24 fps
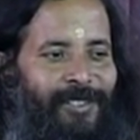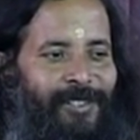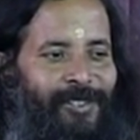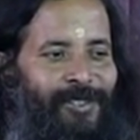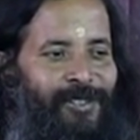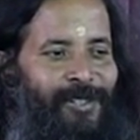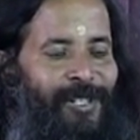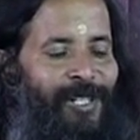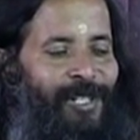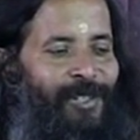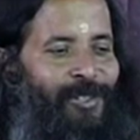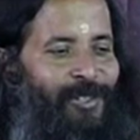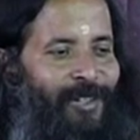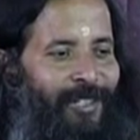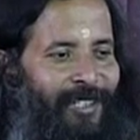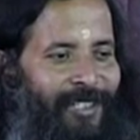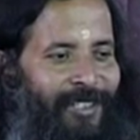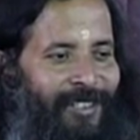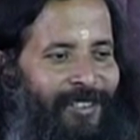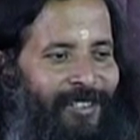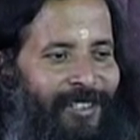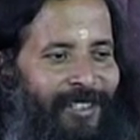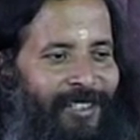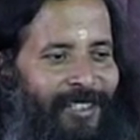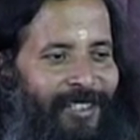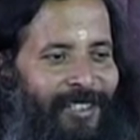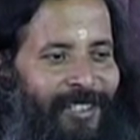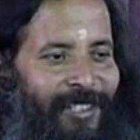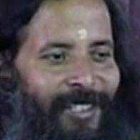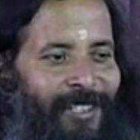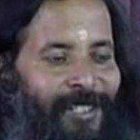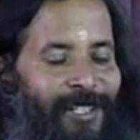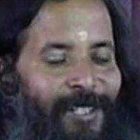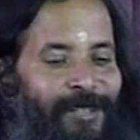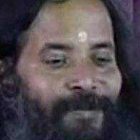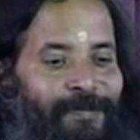Sri Chaitanya
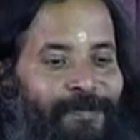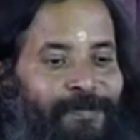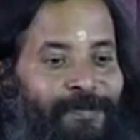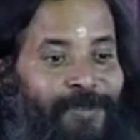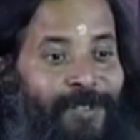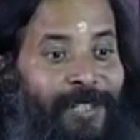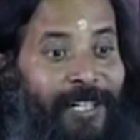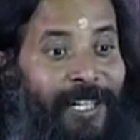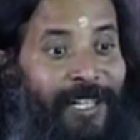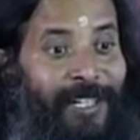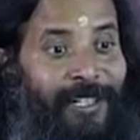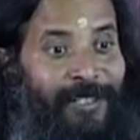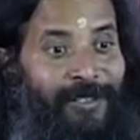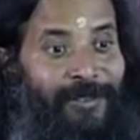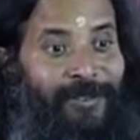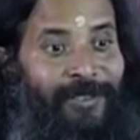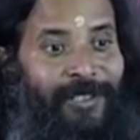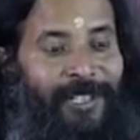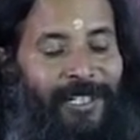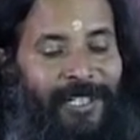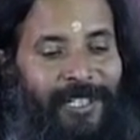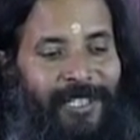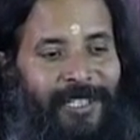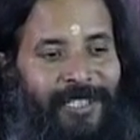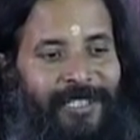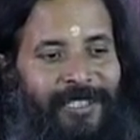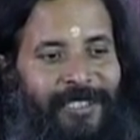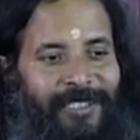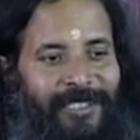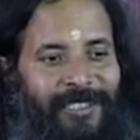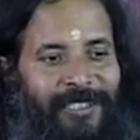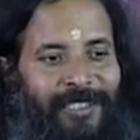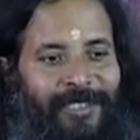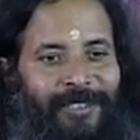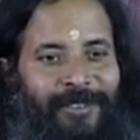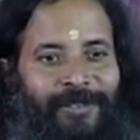is praying to God,
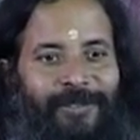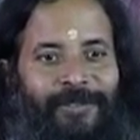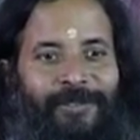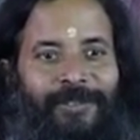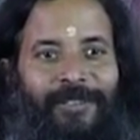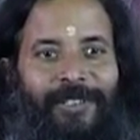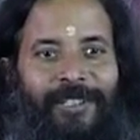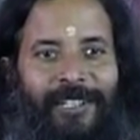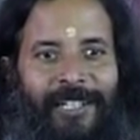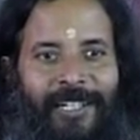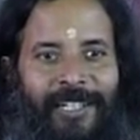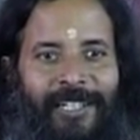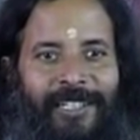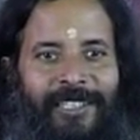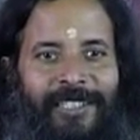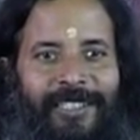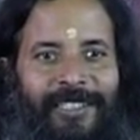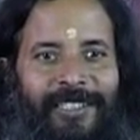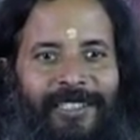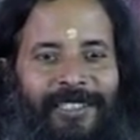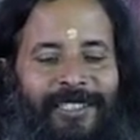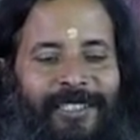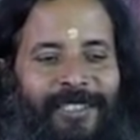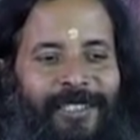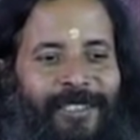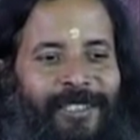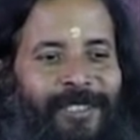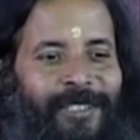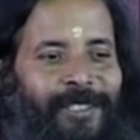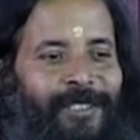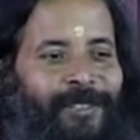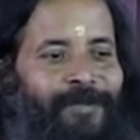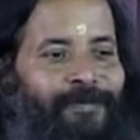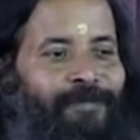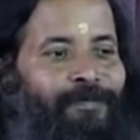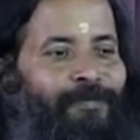"Oh God,
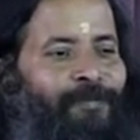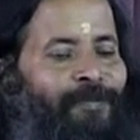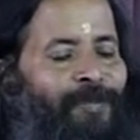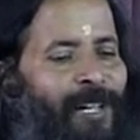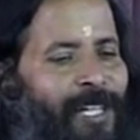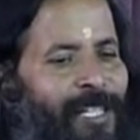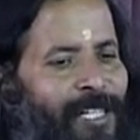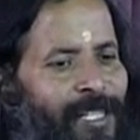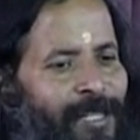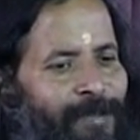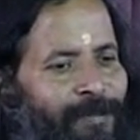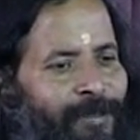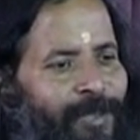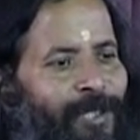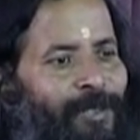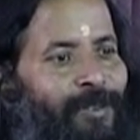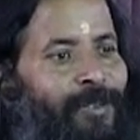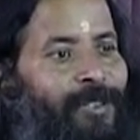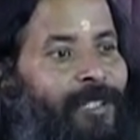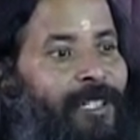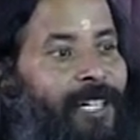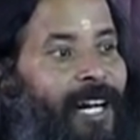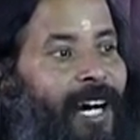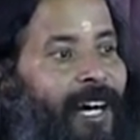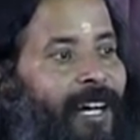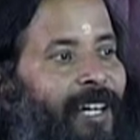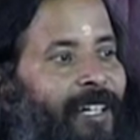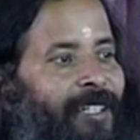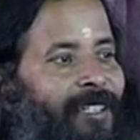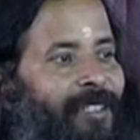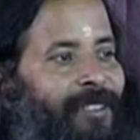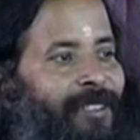bless me to cry."